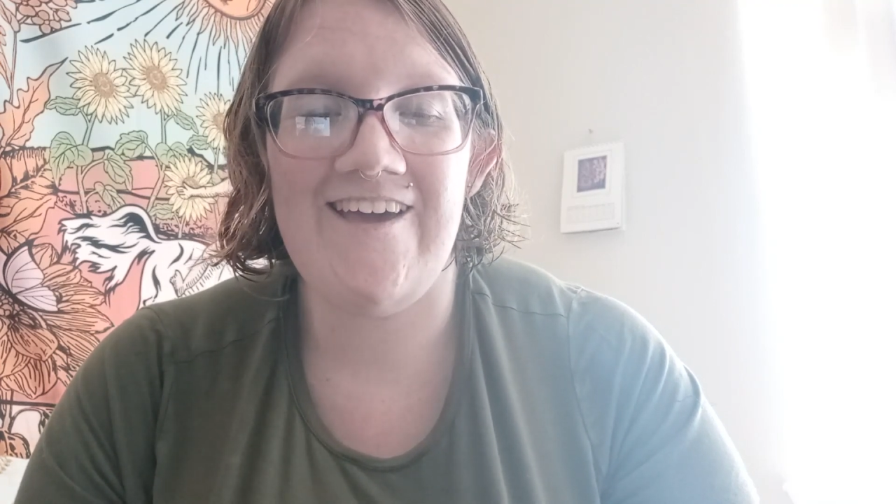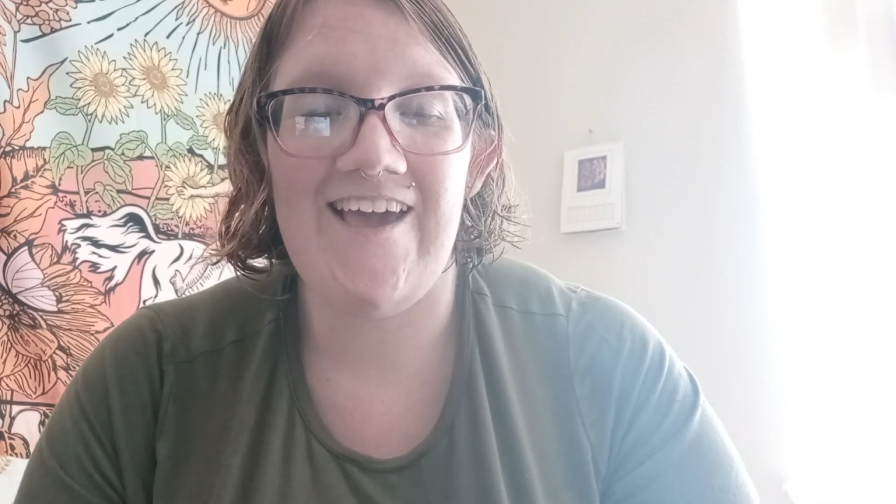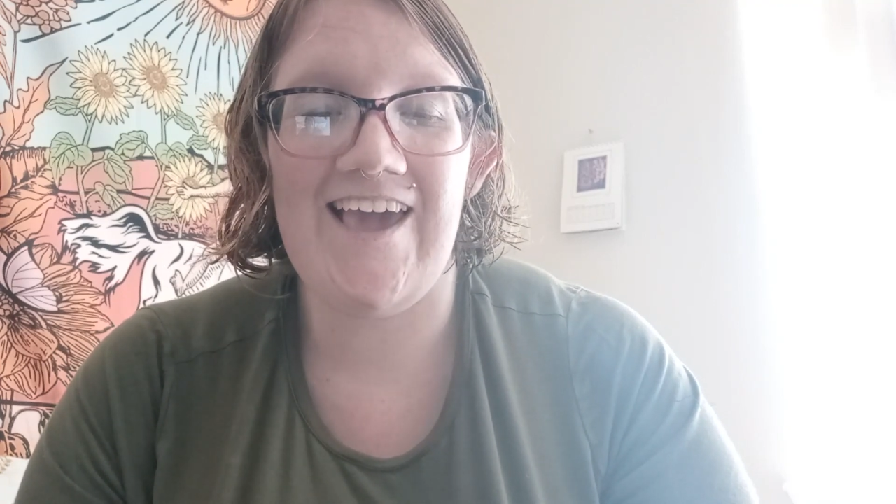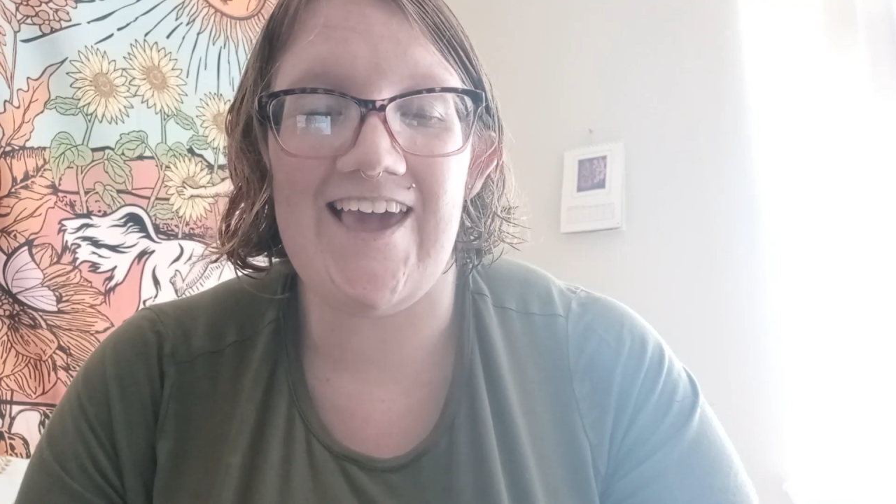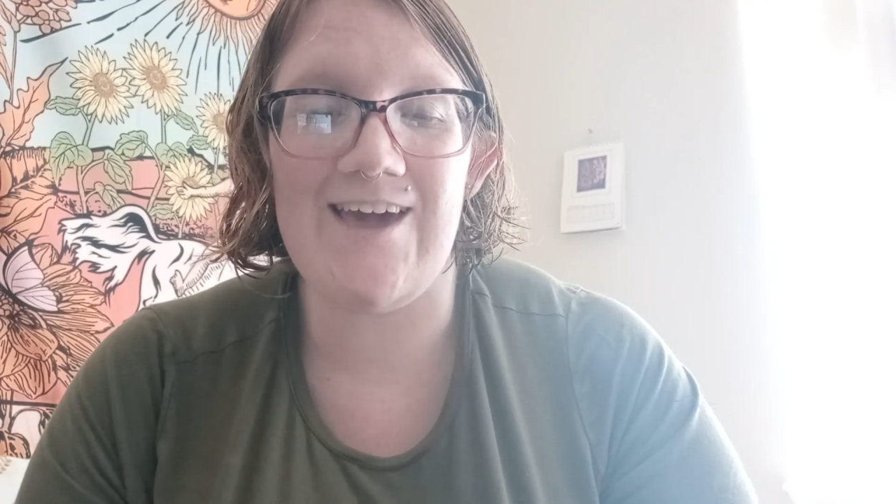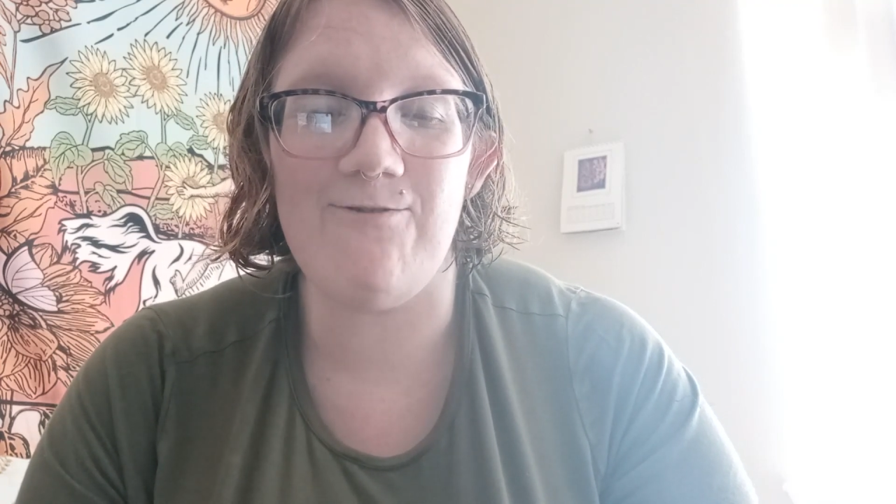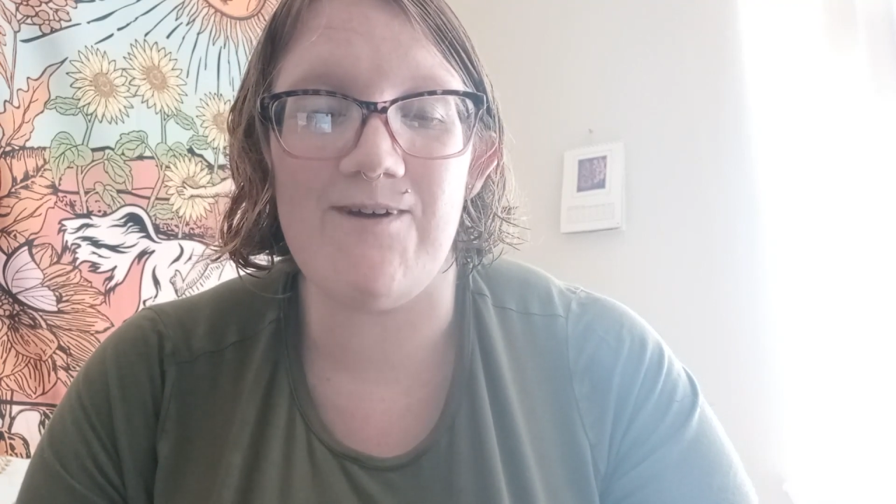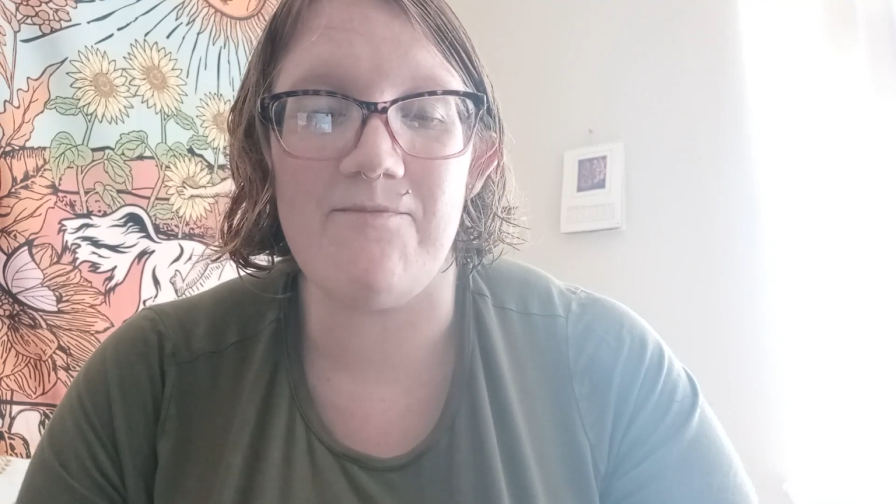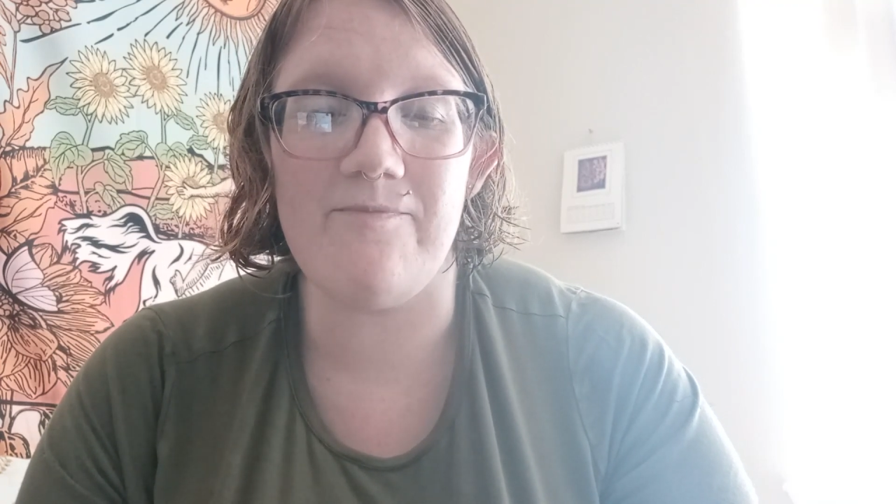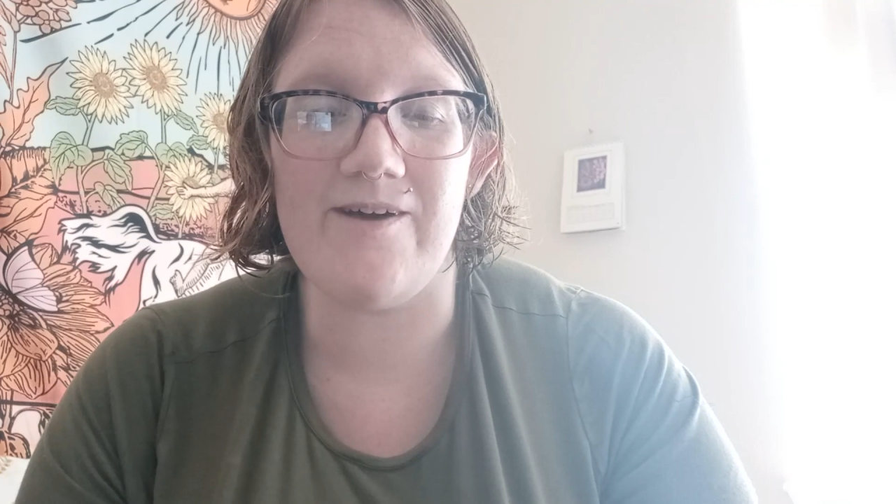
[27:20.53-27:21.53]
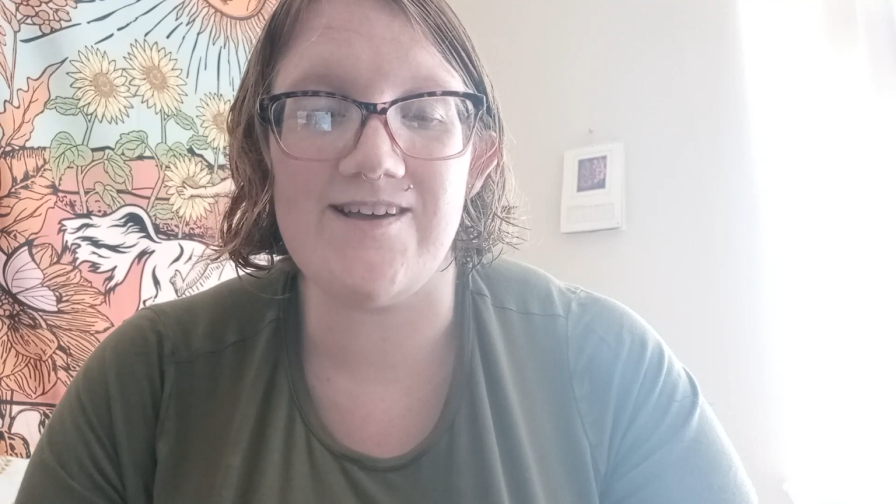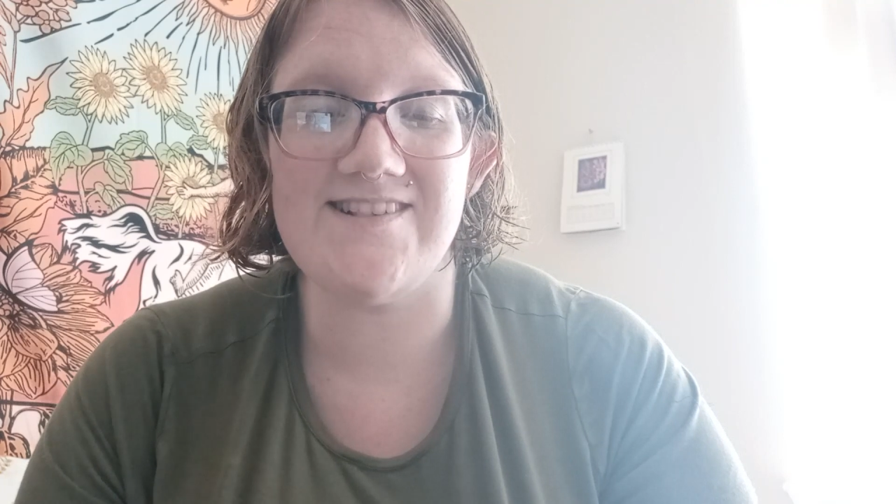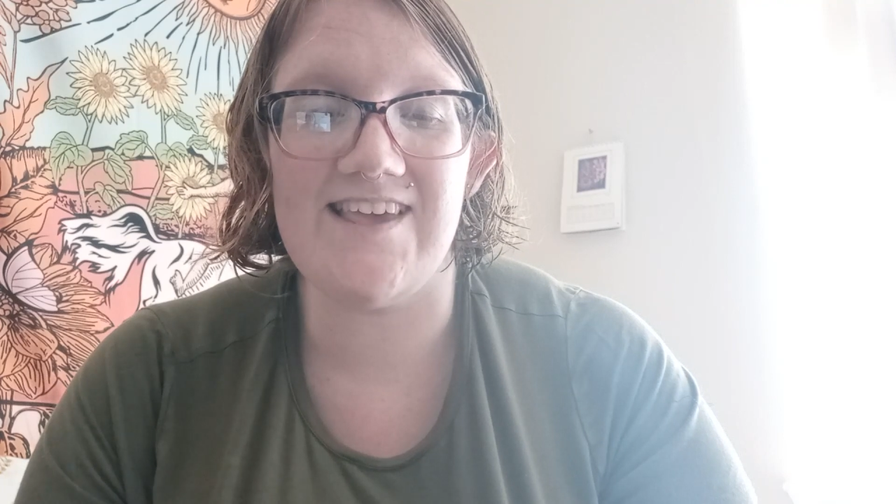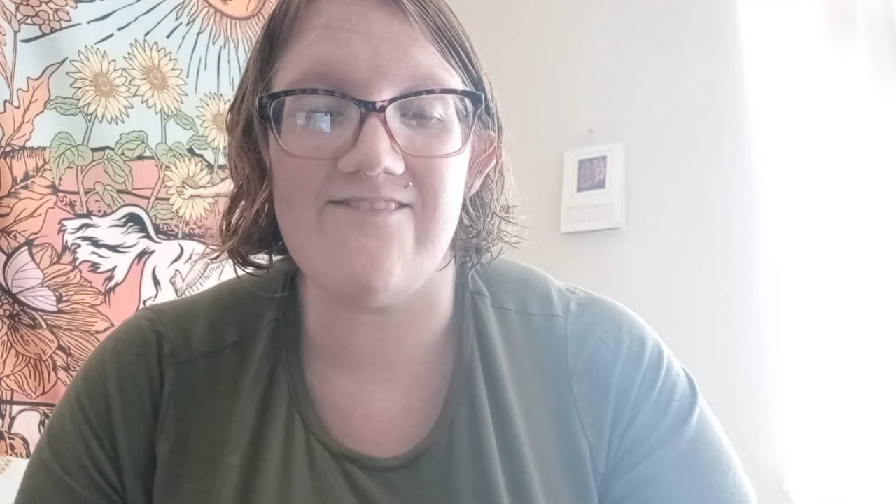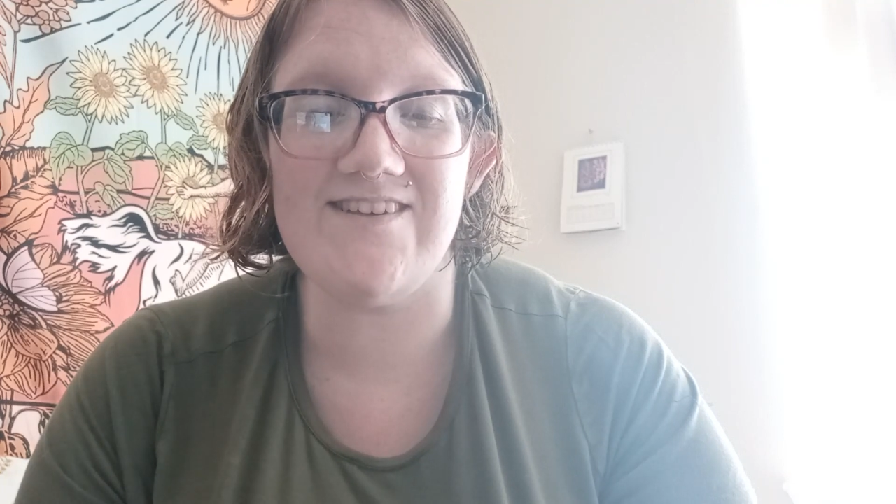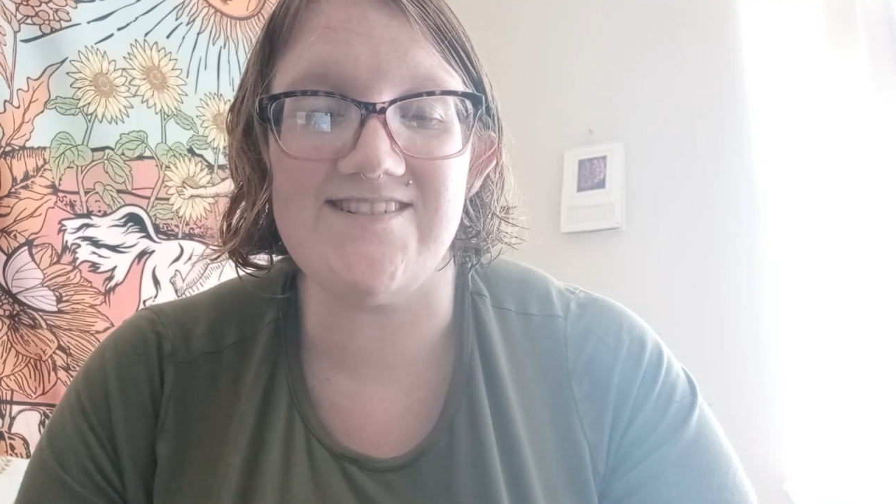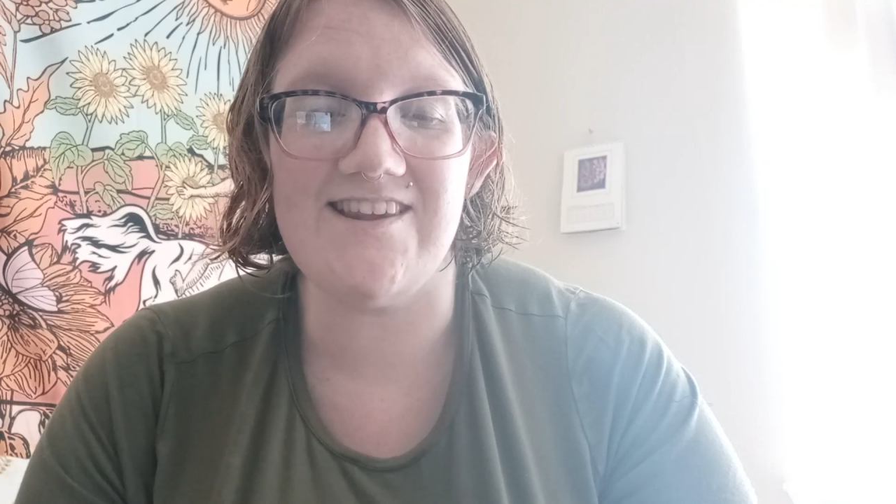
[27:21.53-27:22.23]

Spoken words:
hate when books give a